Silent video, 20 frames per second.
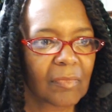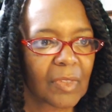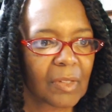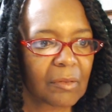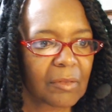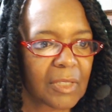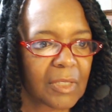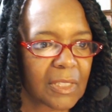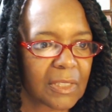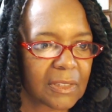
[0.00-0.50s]

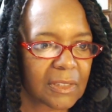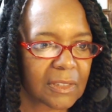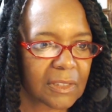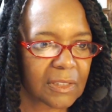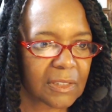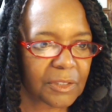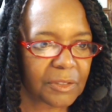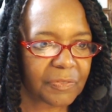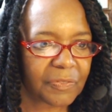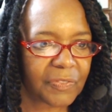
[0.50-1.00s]
What is this
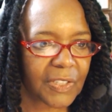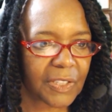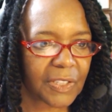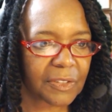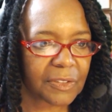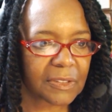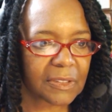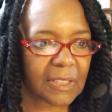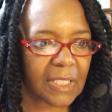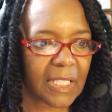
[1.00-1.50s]
little
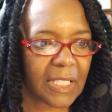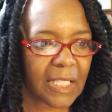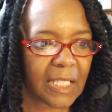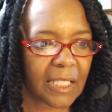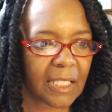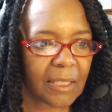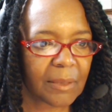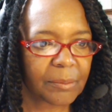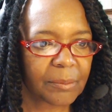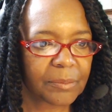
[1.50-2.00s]
fucker's
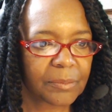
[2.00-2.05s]
name?